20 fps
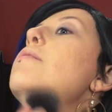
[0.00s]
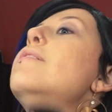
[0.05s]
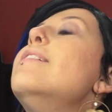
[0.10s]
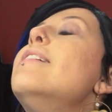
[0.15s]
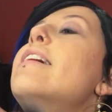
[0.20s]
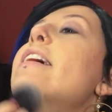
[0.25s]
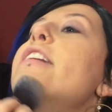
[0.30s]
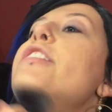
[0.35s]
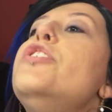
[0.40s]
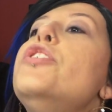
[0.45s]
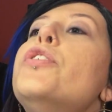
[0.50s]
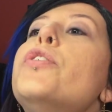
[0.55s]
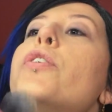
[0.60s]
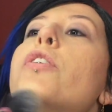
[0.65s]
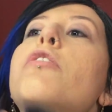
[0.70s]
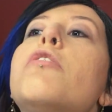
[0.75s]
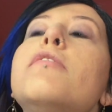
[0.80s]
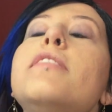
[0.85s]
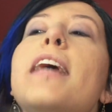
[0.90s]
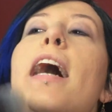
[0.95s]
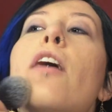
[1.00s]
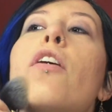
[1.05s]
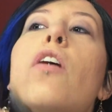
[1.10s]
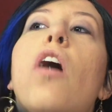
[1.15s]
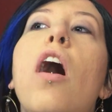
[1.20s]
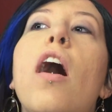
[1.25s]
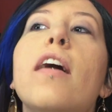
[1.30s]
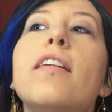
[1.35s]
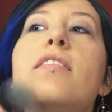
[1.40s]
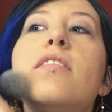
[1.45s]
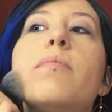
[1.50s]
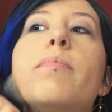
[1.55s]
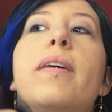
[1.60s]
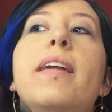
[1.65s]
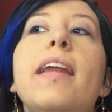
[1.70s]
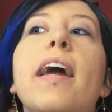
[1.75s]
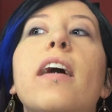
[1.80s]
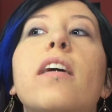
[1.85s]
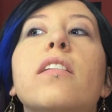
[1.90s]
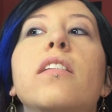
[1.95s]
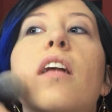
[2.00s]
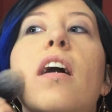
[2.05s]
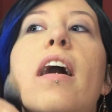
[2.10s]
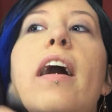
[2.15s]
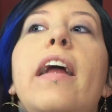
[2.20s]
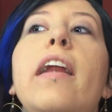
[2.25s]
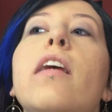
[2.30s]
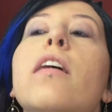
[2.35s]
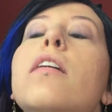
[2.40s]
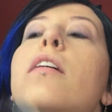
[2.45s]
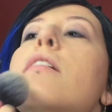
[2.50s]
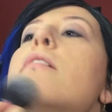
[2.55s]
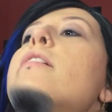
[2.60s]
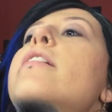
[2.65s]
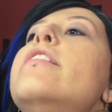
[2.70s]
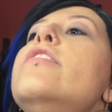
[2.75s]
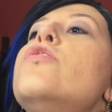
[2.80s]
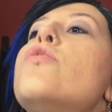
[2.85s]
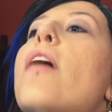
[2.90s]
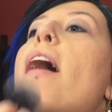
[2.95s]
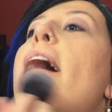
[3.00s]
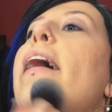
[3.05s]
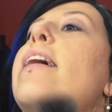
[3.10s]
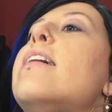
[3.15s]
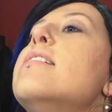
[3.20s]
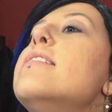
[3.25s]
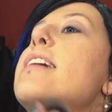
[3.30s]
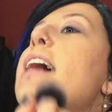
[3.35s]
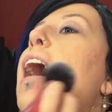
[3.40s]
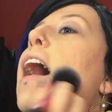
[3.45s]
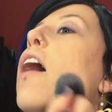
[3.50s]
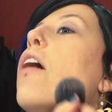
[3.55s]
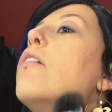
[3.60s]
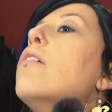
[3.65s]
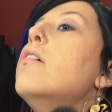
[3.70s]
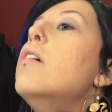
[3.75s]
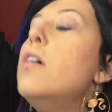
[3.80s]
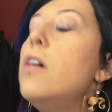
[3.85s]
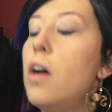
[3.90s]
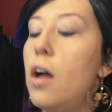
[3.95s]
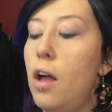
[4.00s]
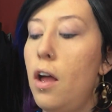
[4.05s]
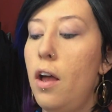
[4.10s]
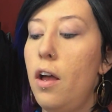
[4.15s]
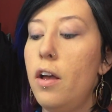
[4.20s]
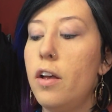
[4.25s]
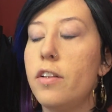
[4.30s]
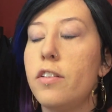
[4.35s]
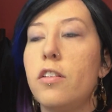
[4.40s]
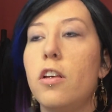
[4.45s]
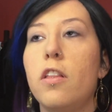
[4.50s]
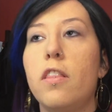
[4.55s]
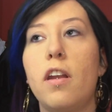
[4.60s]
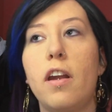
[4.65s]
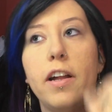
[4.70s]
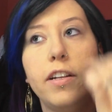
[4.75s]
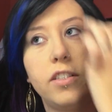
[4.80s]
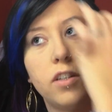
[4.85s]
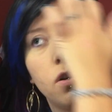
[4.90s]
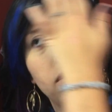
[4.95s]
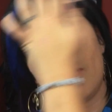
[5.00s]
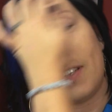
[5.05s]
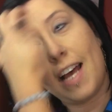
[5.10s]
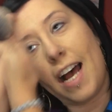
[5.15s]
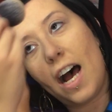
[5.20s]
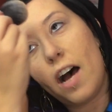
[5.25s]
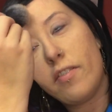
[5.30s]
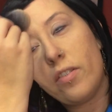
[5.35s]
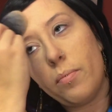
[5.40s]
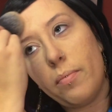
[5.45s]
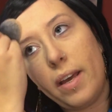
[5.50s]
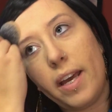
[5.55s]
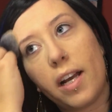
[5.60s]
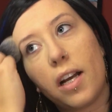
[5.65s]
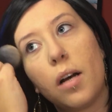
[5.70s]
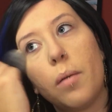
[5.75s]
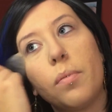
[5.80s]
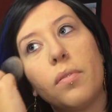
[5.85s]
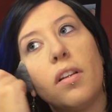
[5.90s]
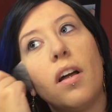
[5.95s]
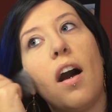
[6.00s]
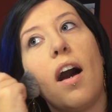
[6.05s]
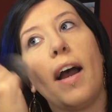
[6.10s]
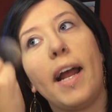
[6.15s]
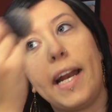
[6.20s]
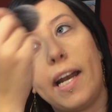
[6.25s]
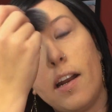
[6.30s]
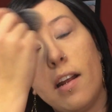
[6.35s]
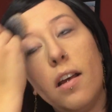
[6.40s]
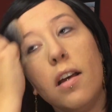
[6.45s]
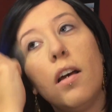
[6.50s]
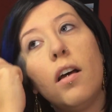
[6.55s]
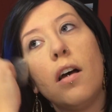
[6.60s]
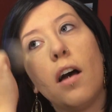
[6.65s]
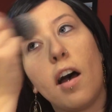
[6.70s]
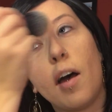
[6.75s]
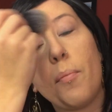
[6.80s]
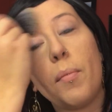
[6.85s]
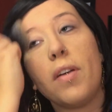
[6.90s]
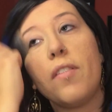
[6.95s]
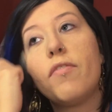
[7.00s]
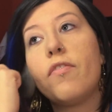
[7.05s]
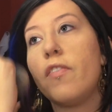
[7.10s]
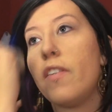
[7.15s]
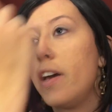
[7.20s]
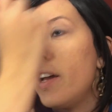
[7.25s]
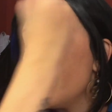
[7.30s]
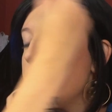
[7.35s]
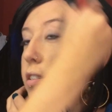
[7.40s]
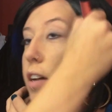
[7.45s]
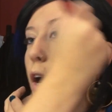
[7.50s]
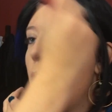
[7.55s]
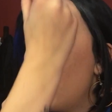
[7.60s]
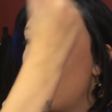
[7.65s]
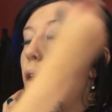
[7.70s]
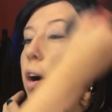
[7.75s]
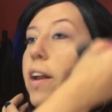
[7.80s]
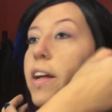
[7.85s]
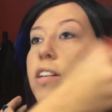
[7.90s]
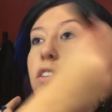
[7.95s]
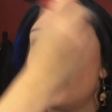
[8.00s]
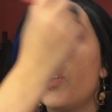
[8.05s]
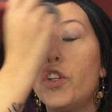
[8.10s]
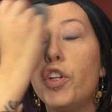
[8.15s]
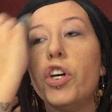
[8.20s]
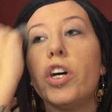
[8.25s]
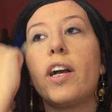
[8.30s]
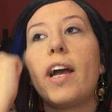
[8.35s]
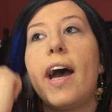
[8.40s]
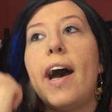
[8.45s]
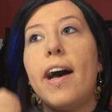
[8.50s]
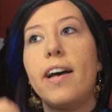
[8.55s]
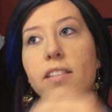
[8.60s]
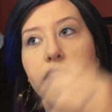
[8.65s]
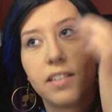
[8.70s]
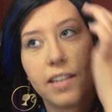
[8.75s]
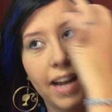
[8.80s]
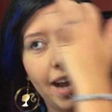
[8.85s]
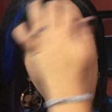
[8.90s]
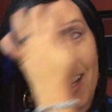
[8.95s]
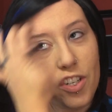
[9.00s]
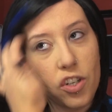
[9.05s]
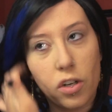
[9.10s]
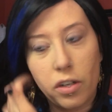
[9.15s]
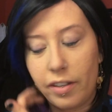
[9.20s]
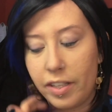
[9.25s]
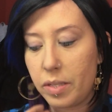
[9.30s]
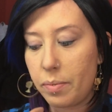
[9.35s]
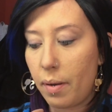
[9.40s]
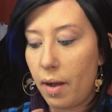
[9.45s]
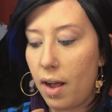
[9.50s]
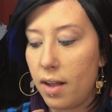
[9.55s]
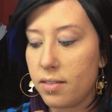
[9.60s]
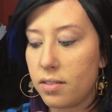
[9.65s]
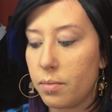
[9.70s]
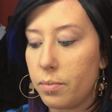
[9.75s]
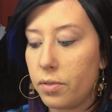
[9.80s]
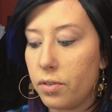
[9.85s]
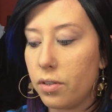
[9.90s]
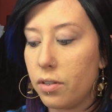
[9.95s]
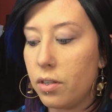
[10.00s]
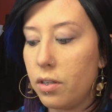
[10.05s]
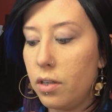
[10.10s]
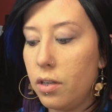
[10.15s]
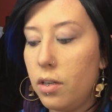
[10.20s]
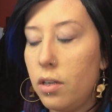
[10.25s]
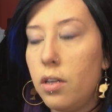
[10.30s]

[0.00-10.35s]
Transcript: And I do go down onto my neckline. I drag it down so that I don't have a makeup line on my face. I want it to look as natural as possible.